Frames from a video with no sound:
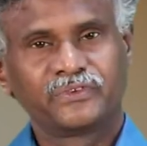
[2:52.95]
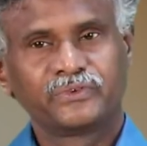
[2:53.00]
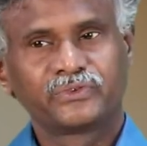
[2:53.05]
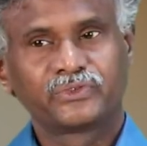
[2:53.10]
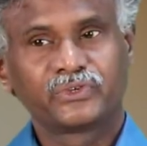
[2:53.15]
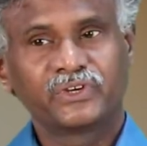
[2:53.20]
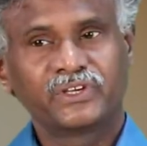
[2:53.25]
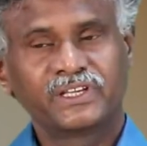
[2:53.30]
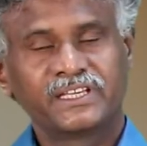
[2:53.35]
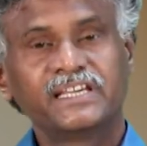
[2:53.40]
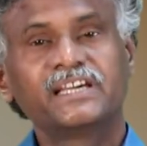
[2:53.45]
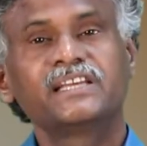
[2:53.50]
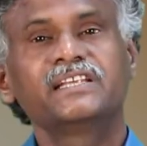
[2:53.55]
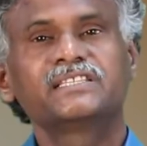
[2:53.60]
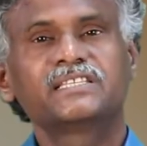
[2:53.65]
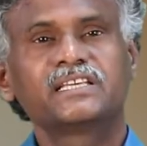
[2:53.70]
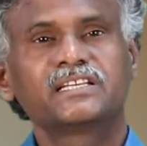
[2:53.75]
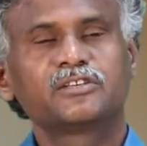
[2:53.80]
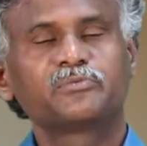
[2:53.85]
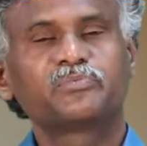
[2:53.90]
So, here
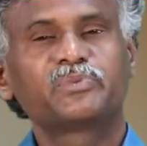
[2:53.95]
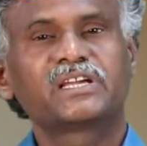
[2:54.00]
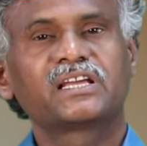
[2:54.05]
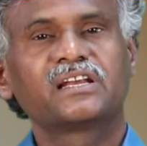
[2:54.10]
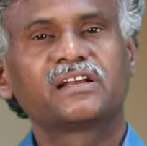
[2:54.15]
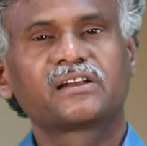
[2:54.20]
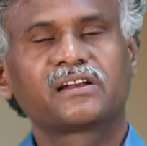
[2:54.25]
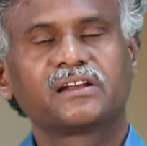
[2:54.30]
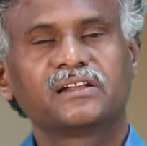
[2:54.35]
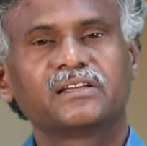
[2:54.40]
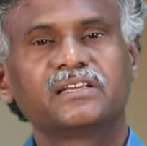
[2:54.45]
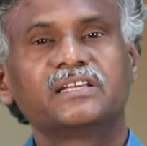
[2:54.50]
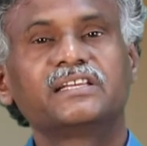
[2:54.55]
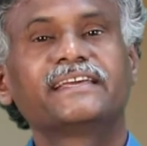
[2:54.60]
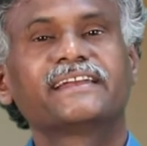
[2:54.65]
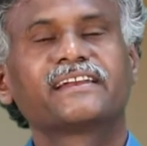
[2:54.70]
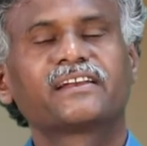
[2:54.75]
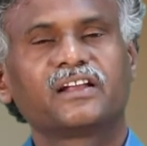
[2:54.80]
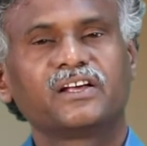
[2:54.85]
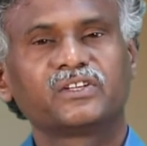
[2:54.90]
is a typical
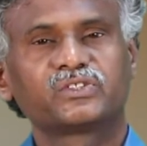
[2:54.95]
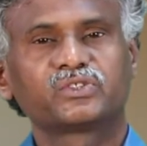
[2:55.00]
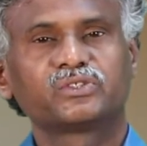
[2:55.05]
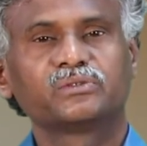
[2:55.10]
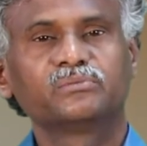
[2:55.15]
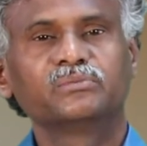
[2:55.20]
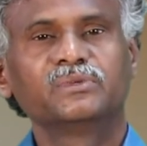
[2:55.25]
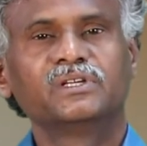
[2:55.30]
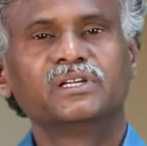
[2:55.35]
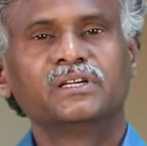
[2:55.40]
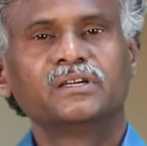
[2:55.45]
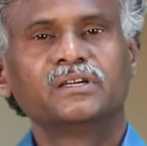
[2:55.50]
Indian classroom